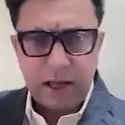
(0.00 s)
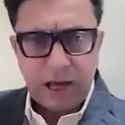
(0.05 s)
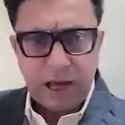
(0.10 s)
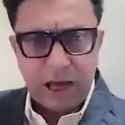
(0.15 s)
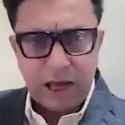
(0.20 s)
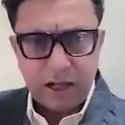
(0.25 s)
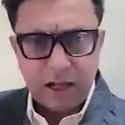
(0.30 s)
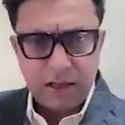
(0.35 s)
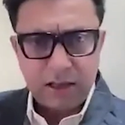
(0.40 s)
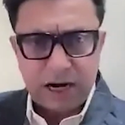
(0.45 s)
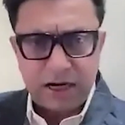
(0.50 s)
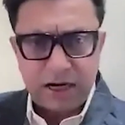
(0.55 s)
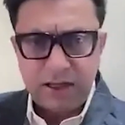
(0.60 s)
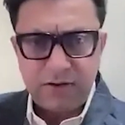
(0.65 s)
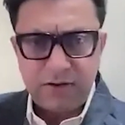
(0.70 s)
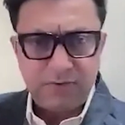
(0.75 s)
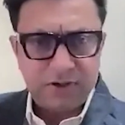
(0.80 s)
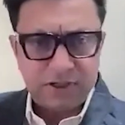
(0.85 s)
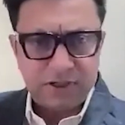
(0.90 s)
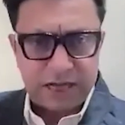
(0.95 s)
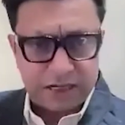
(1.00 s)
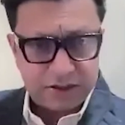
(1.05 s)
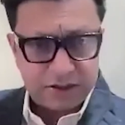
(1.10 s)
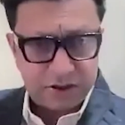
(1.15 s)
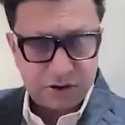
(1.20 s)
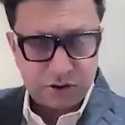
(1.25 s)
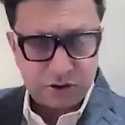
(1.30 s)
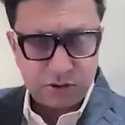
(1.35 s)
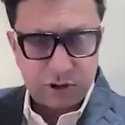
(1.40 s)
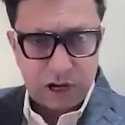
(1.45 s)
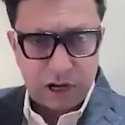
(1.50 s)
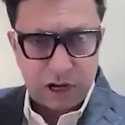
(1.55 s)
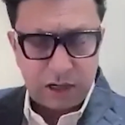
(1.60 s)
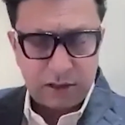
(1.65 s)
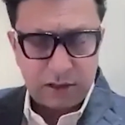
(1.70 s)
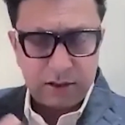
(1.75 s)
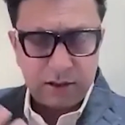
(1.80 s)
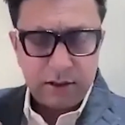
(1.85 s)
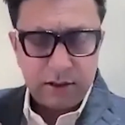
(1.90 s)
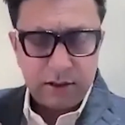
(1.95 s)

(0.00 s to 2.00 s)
and that gives us access to the heart.